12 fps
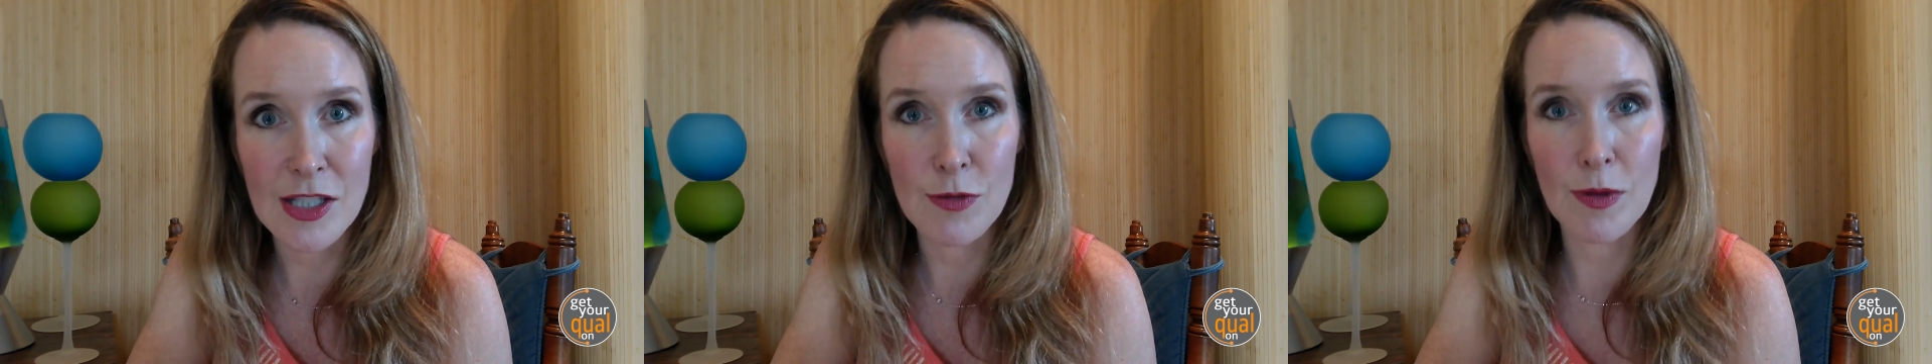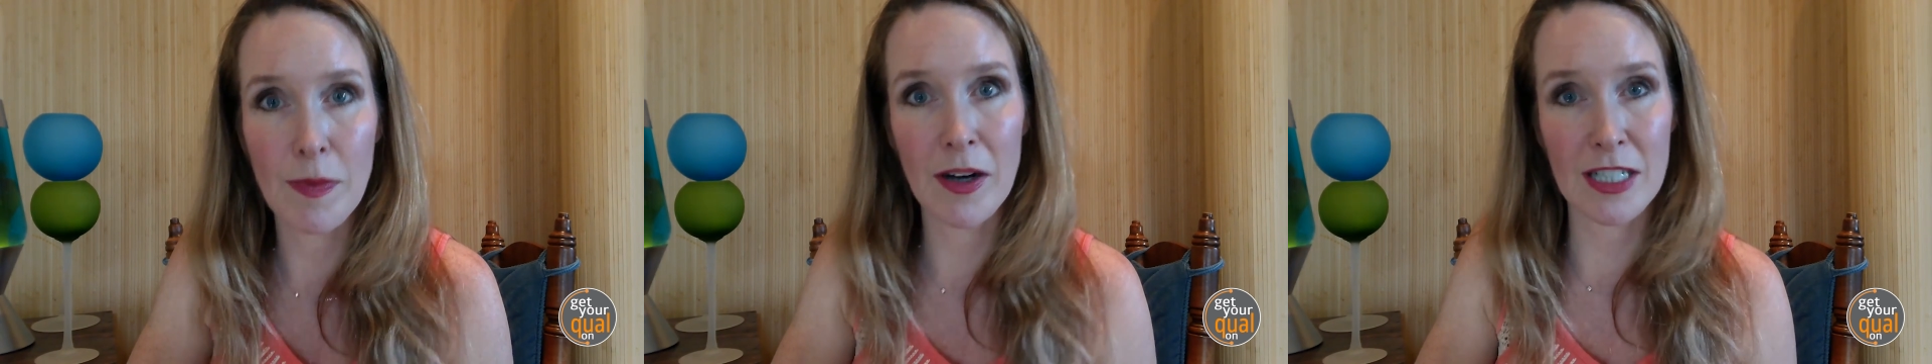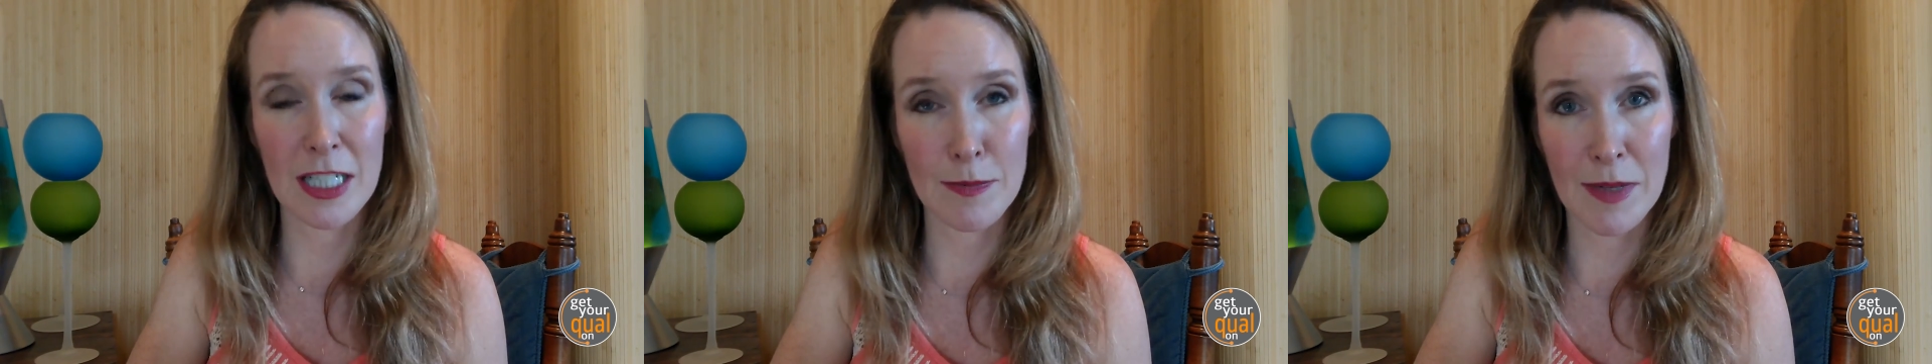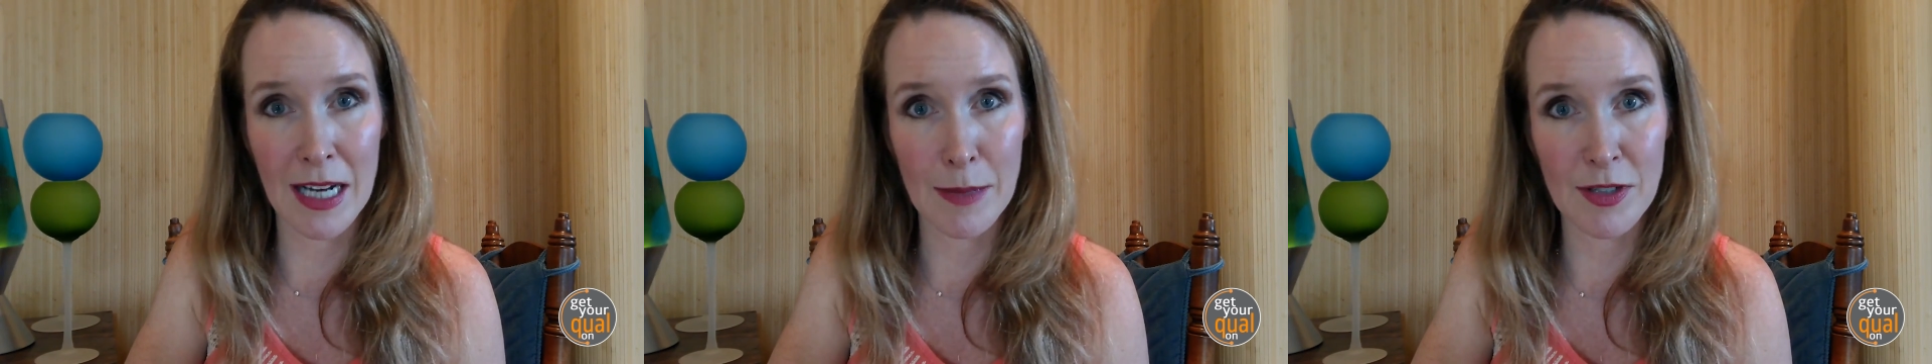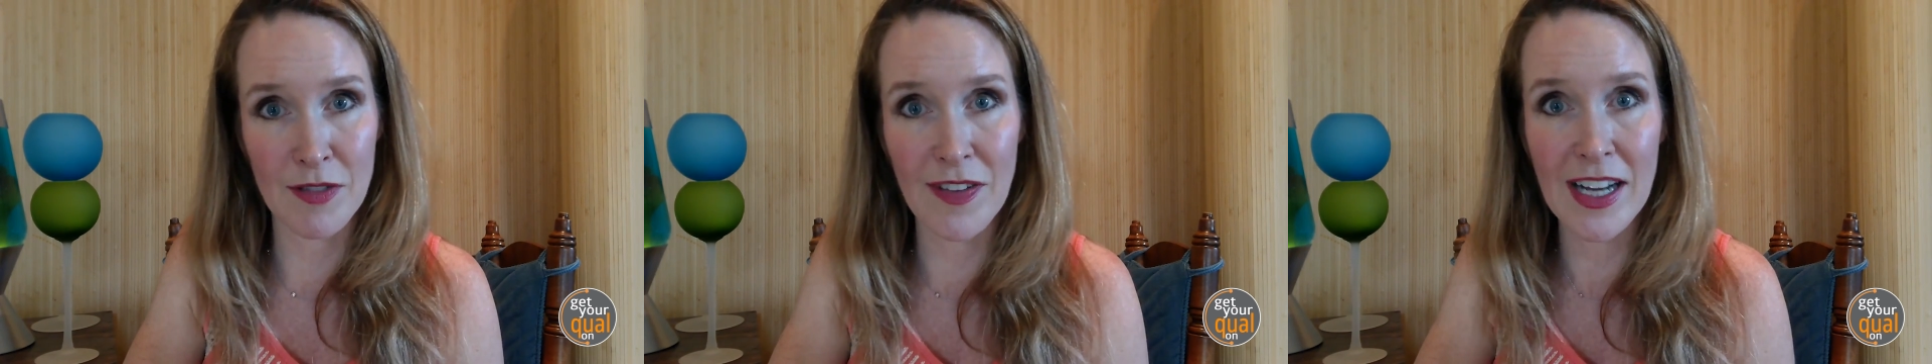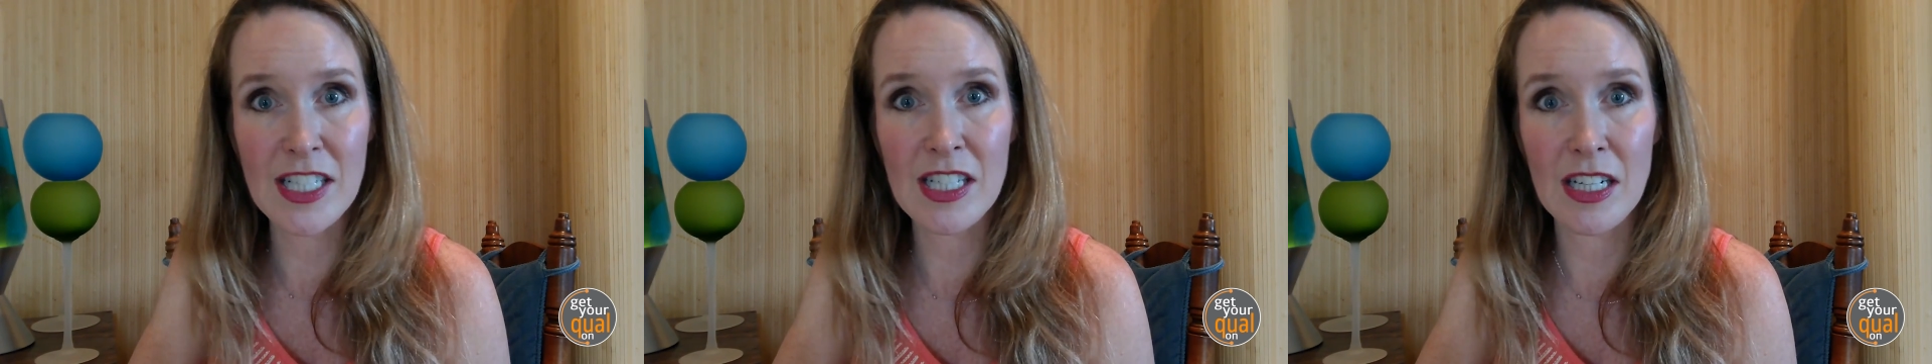to in participant
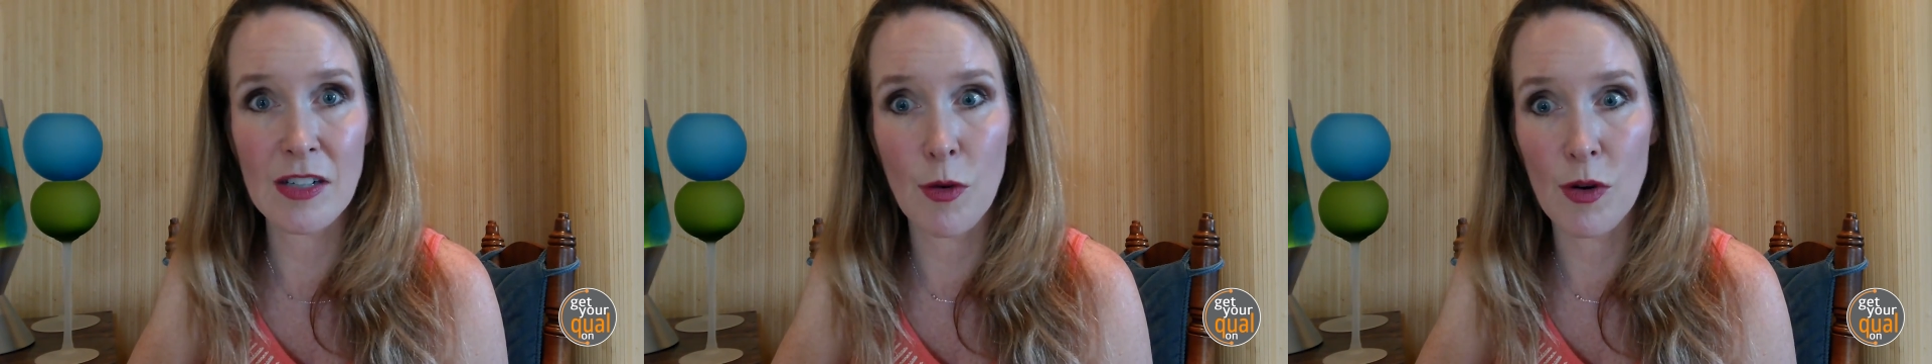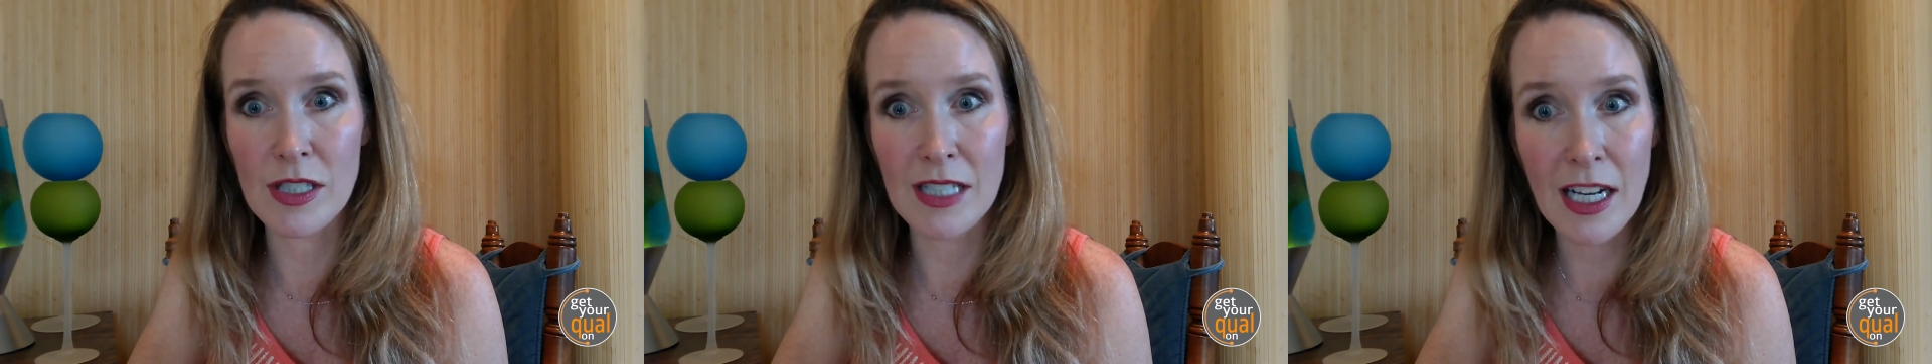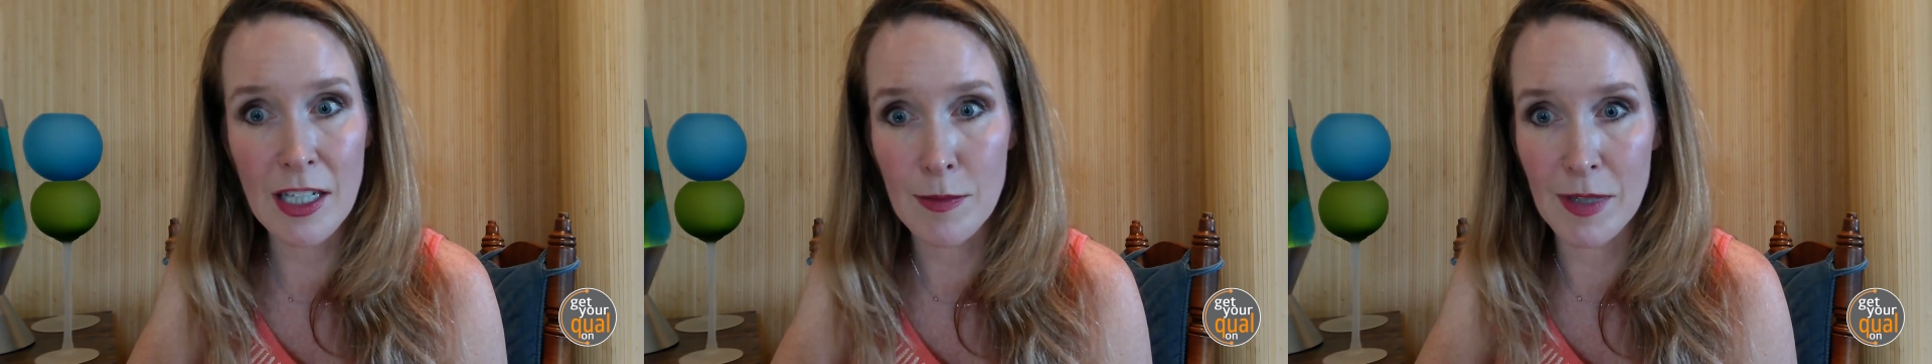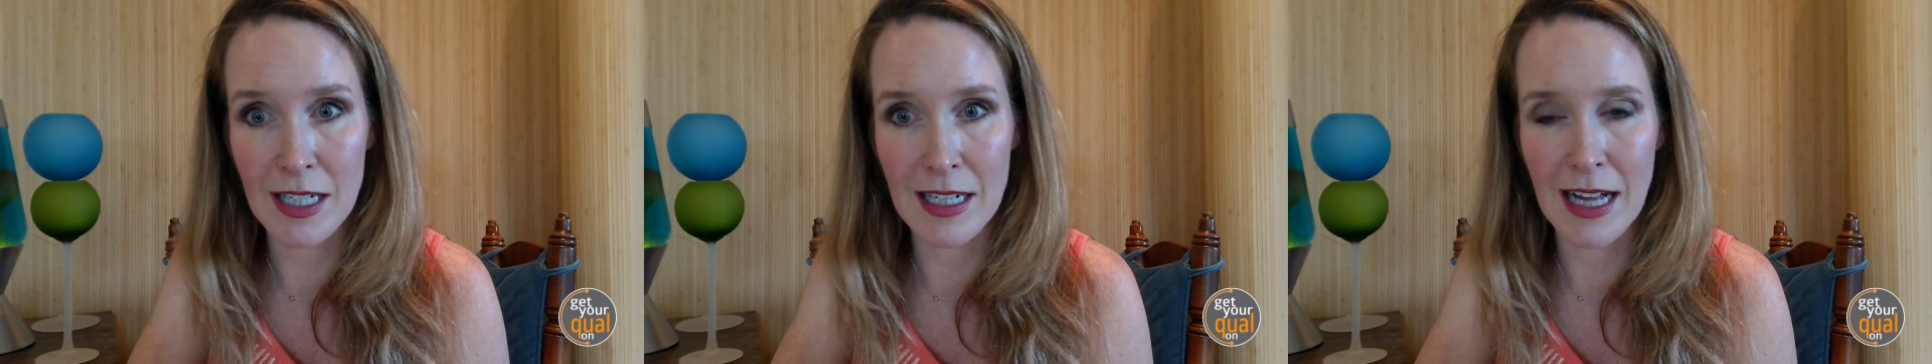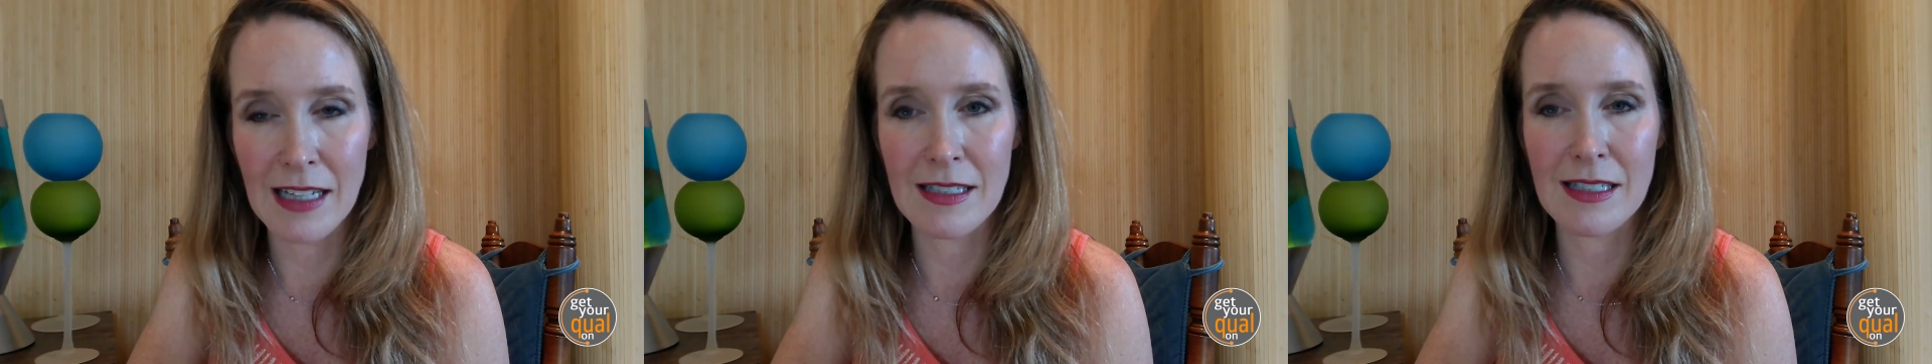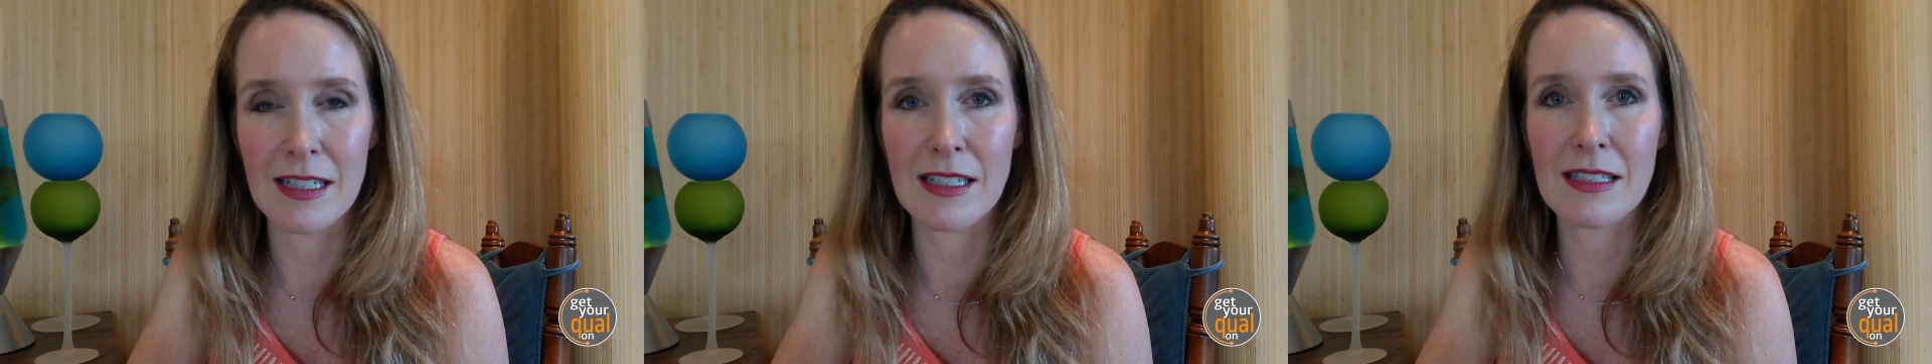observation or document
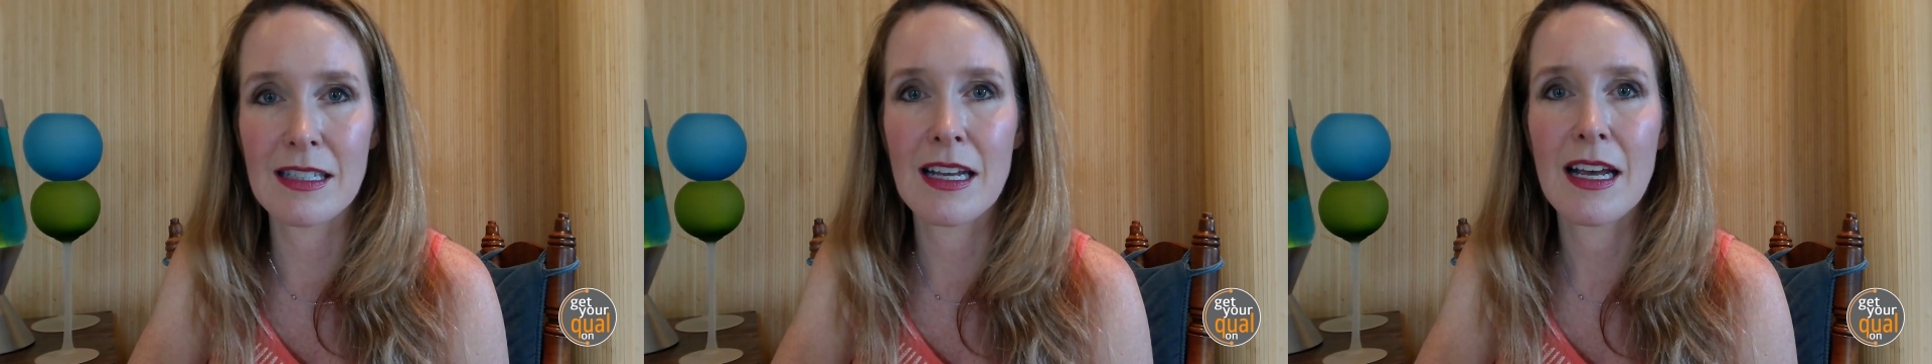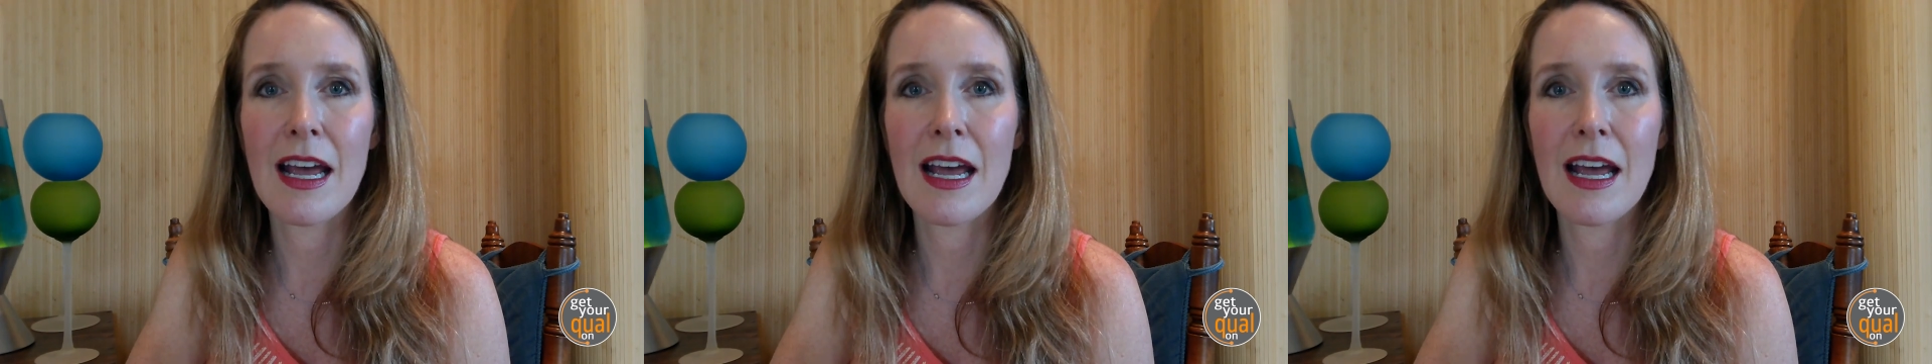analysis.